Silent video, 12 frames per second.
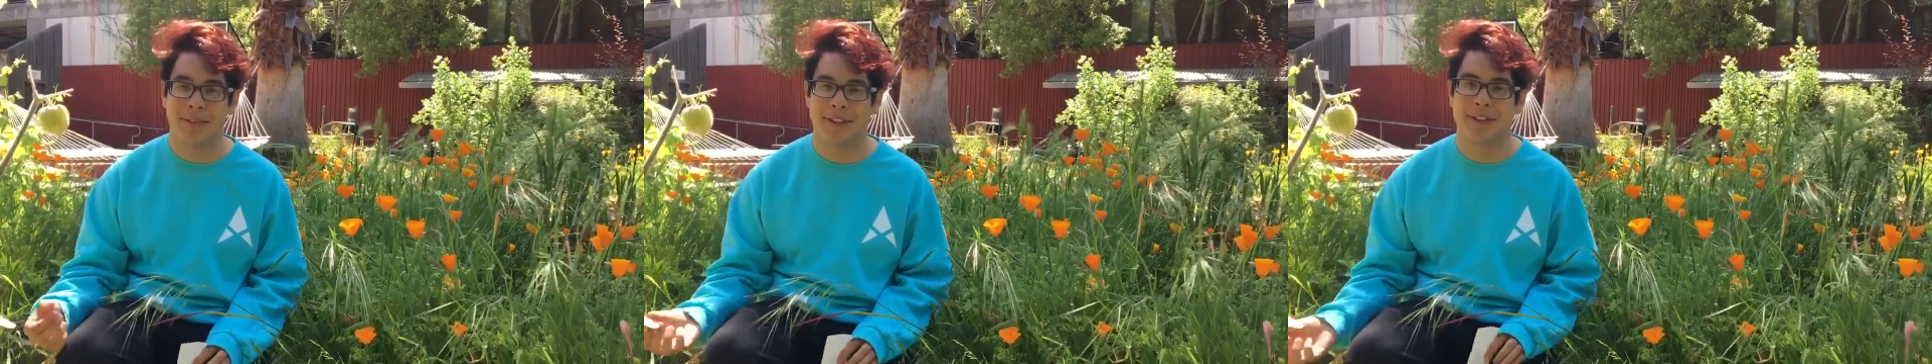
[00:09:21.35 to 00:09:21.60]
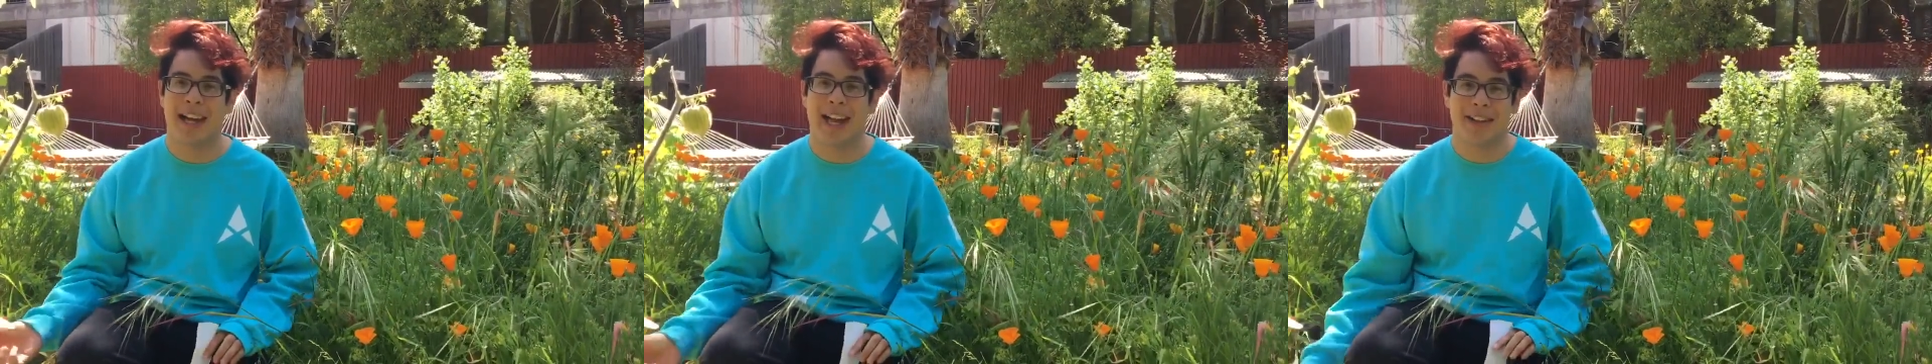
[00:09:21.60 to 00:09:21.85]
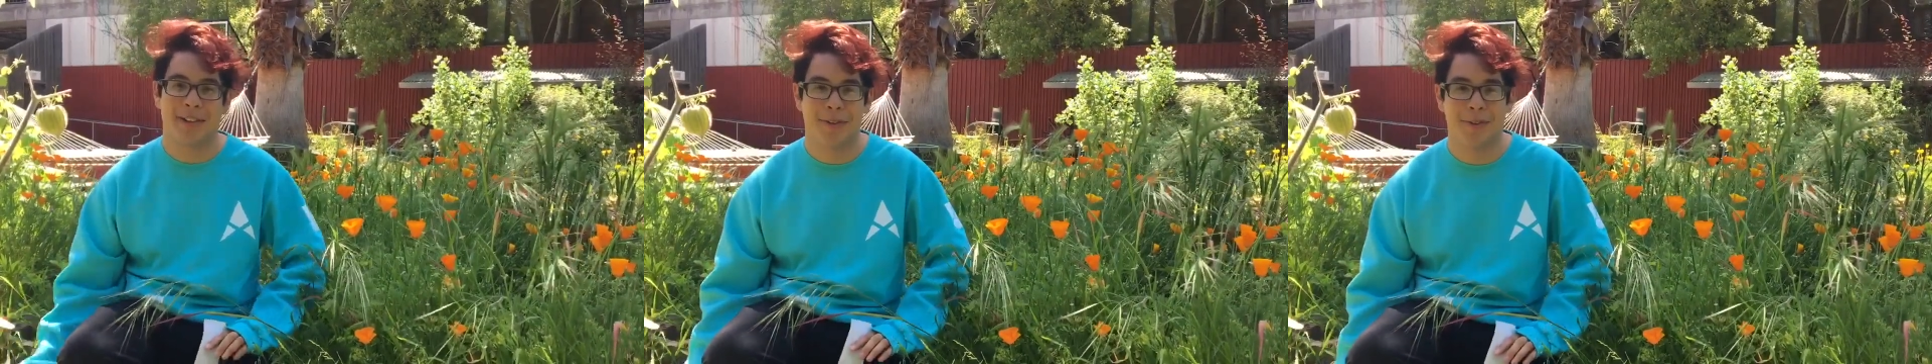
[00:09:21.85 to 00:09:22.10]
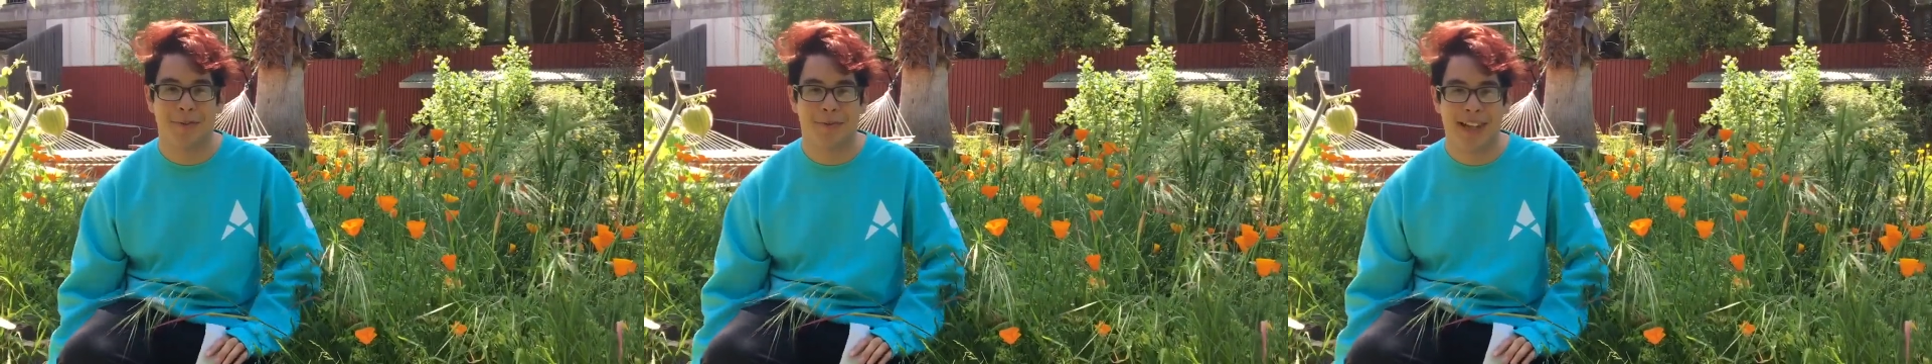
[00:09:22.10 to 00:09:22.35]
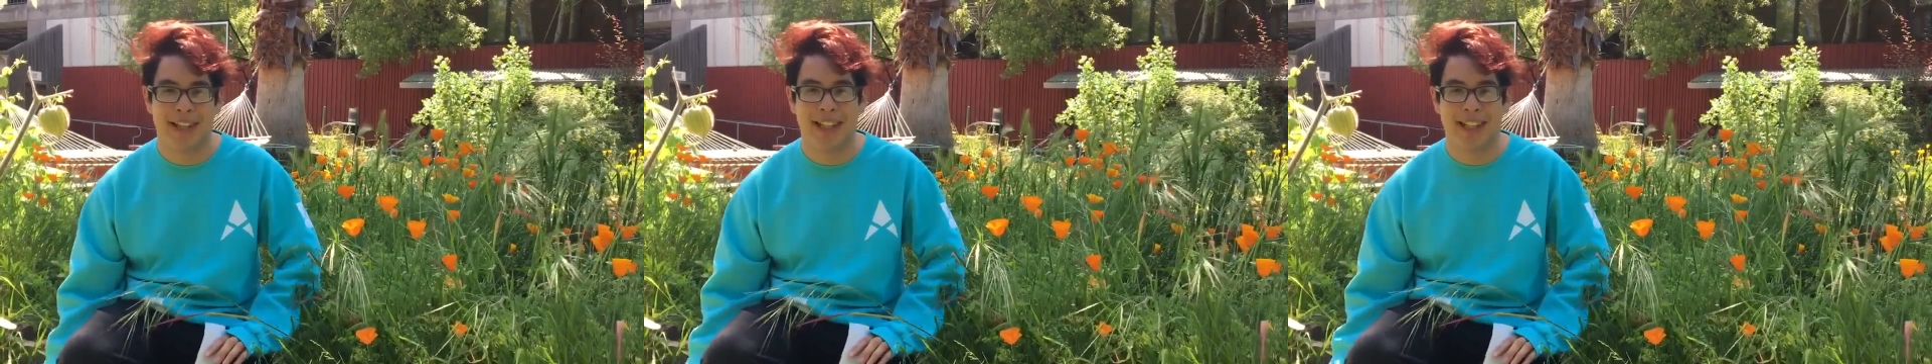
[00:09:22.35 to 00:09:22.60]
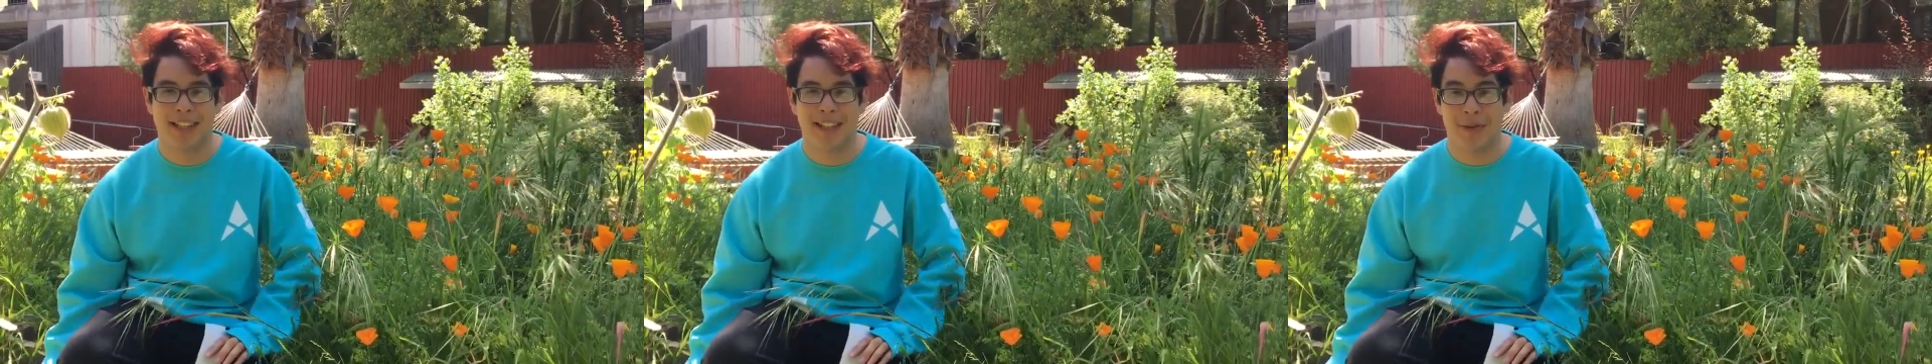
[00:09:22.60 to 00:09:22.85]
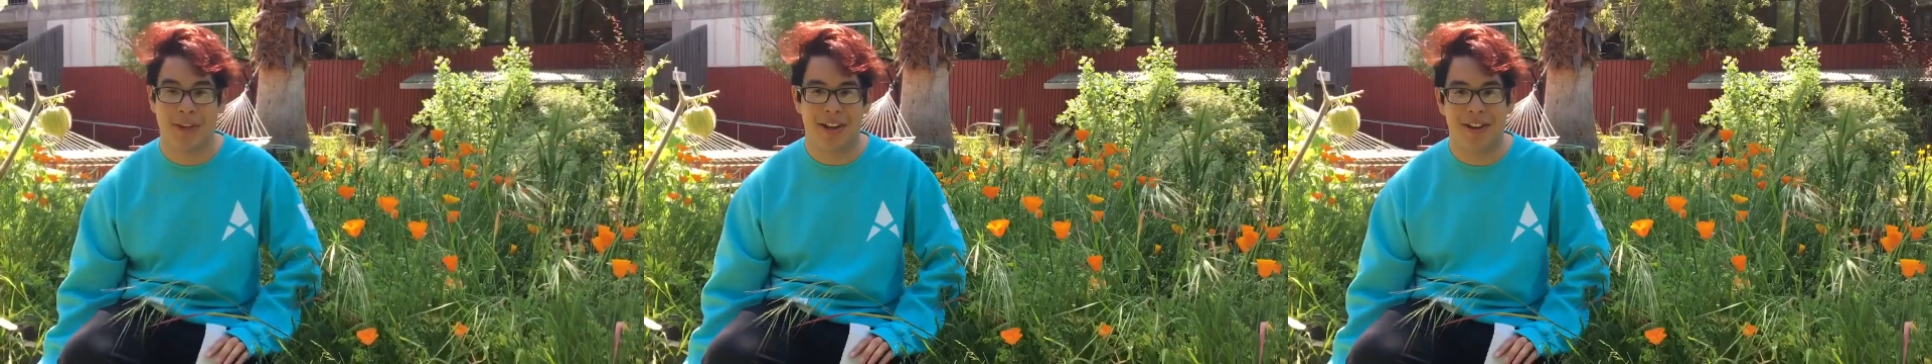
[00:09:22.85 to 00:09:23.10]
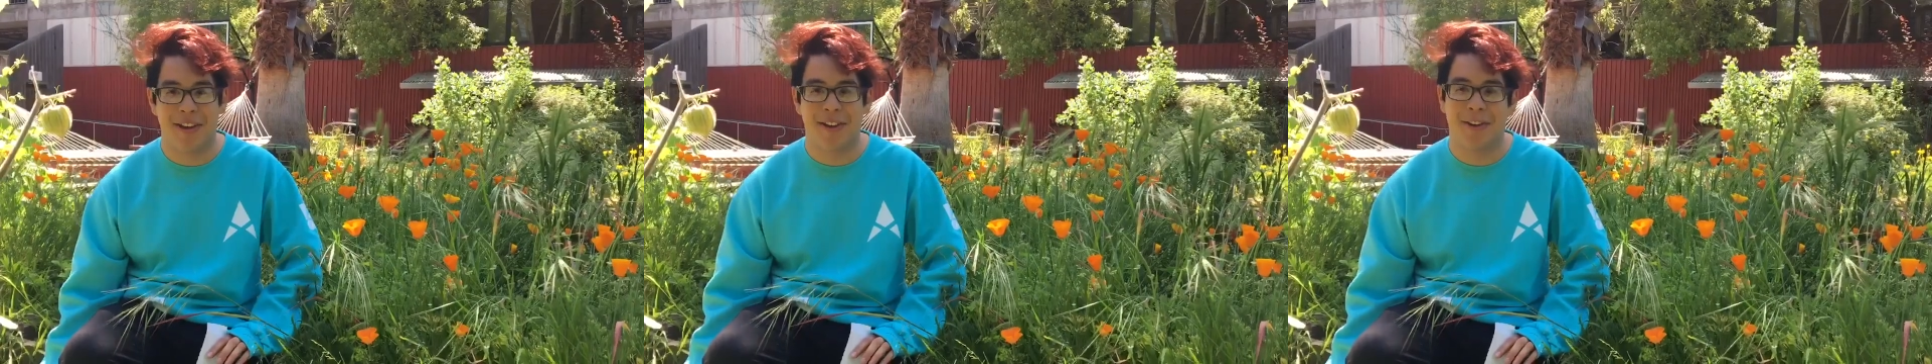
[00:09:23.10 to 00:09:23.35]
feel at home and like you can
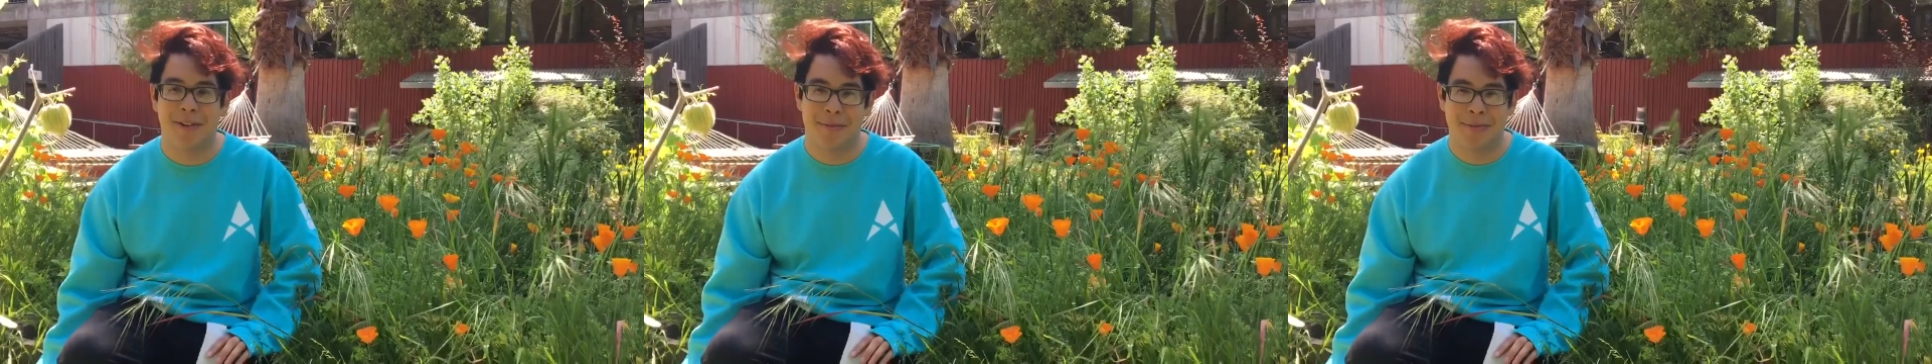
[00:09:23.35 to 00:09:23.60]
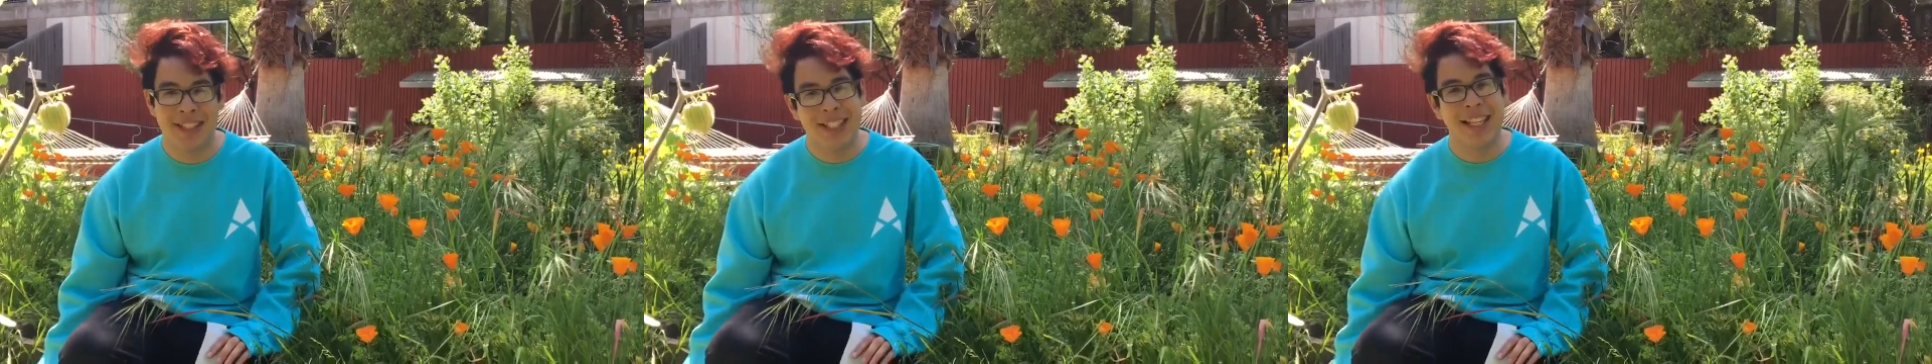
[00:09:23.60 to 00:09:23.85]
call home